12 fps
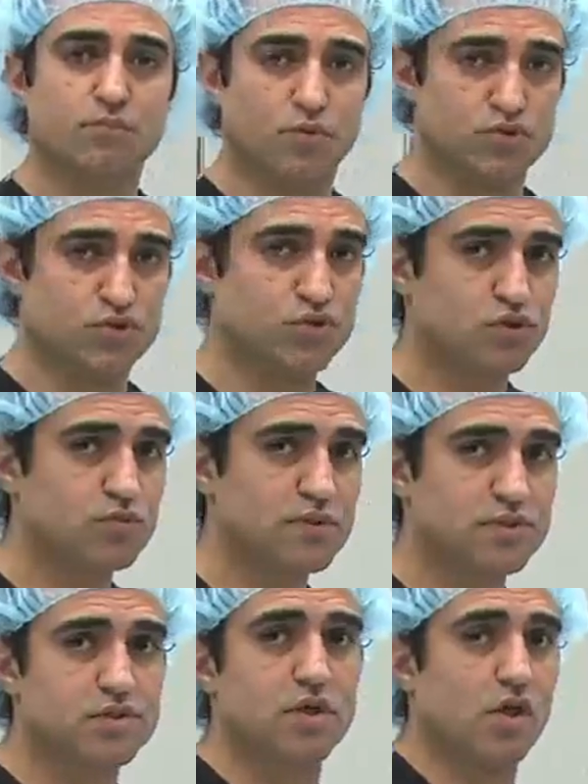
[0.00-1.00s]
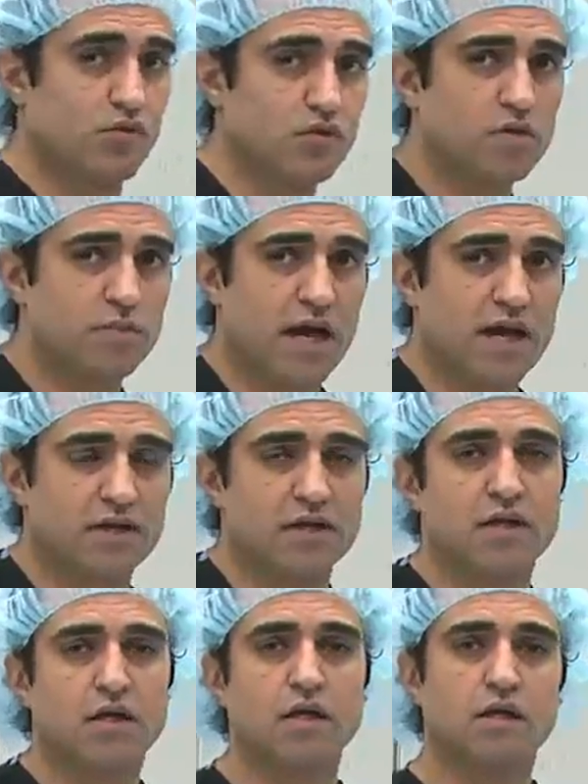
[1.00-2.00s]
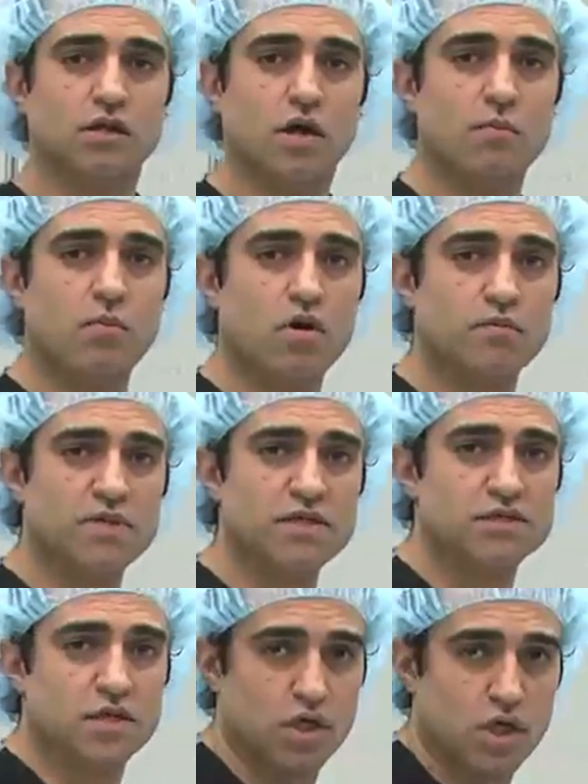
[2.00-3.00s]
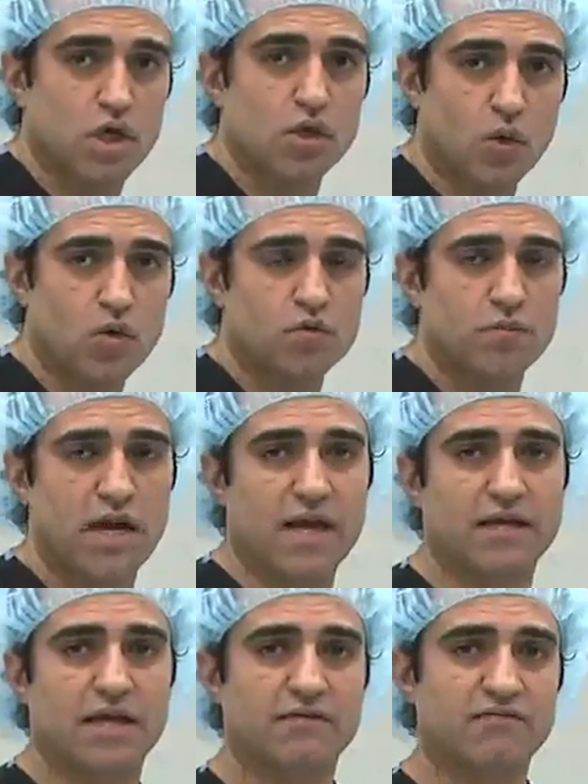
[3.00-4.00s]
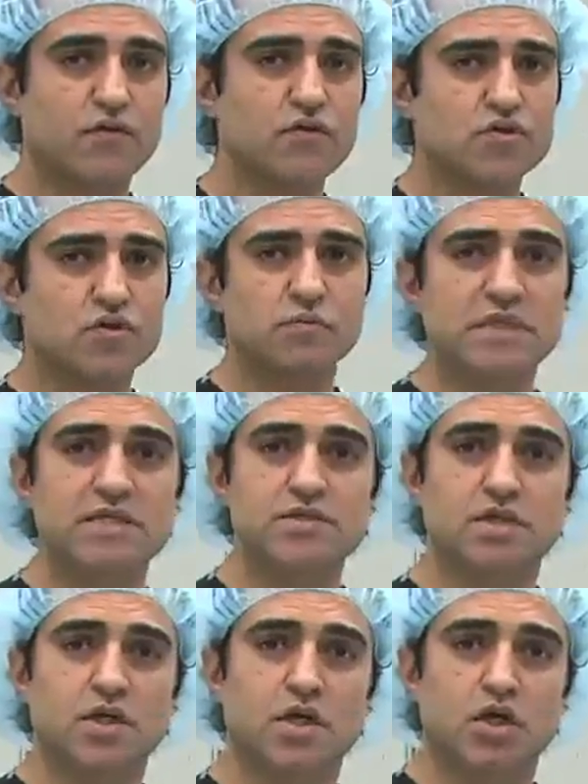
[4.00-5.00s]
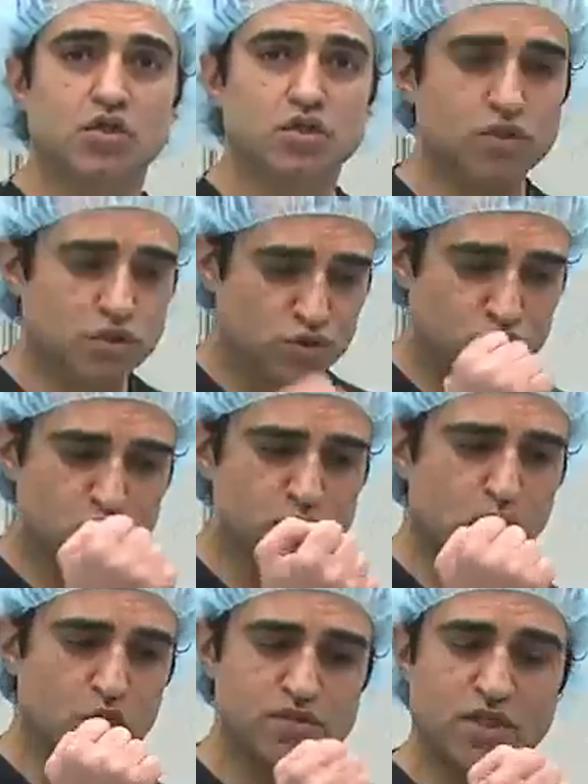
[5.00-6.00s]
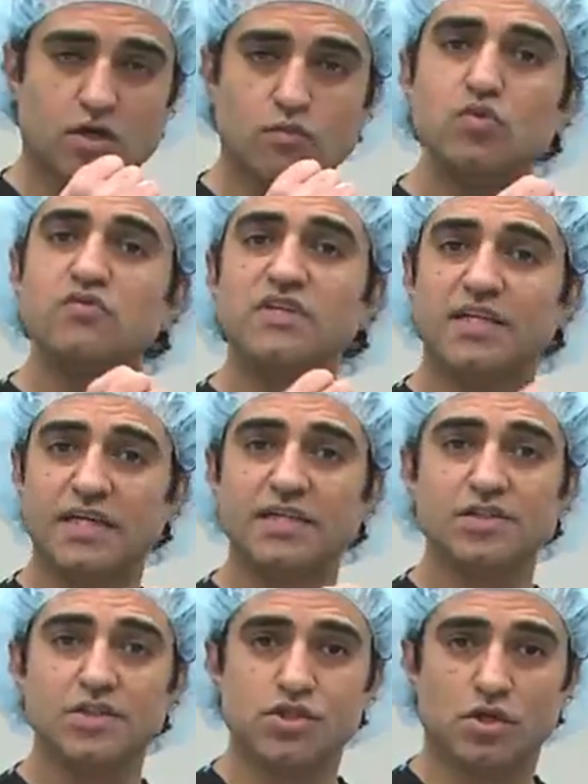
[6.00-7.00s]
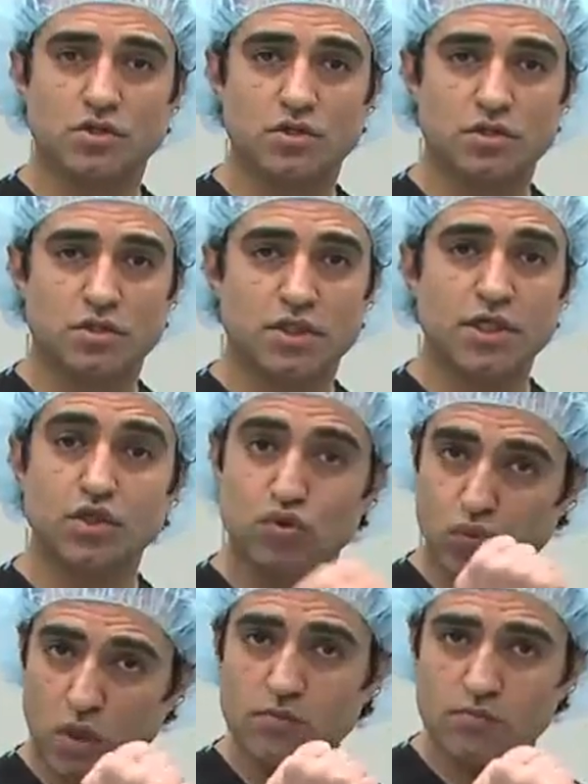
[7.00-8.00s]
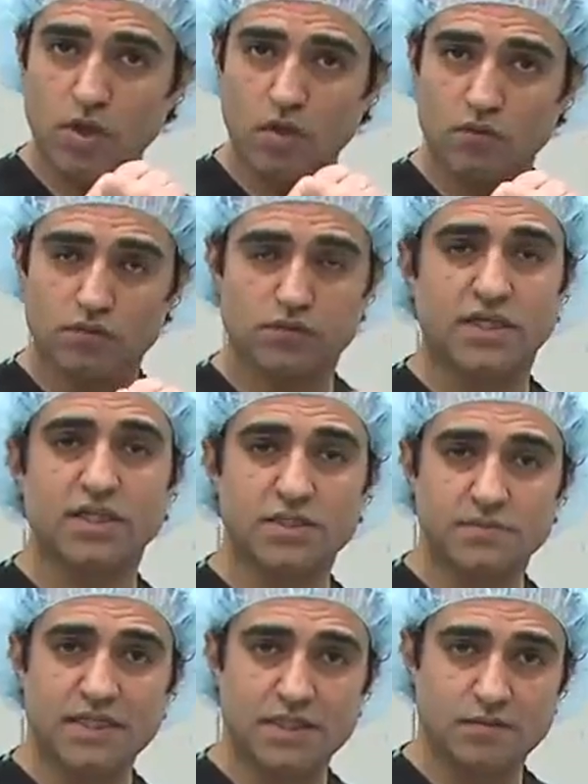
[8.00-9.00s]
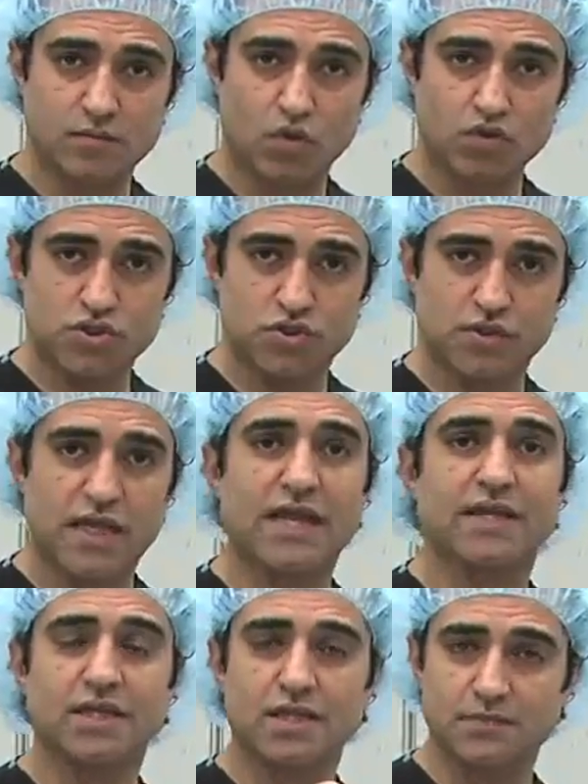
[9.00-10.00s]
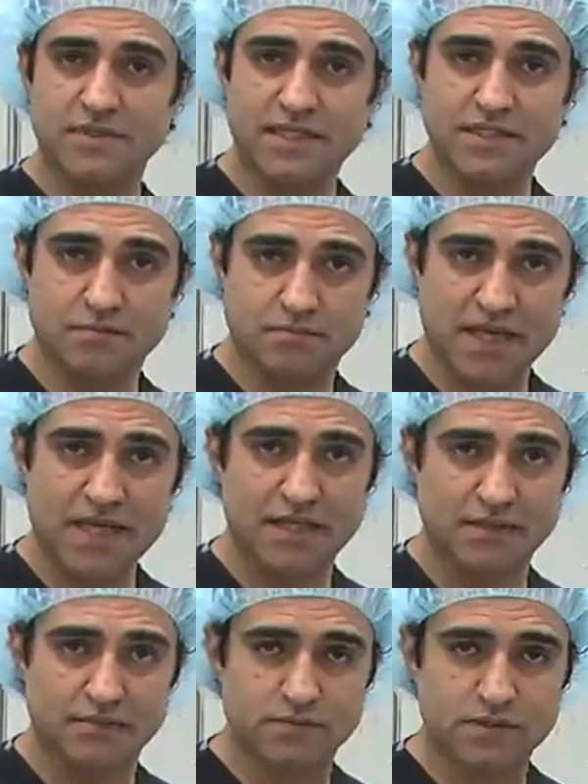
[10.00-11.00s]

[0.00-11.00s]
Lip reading: Posterior means through the back, lumbar means lower back, and fusion means turning the two bones that are moving against each other into one bone, eliminating motion and eliminating pain.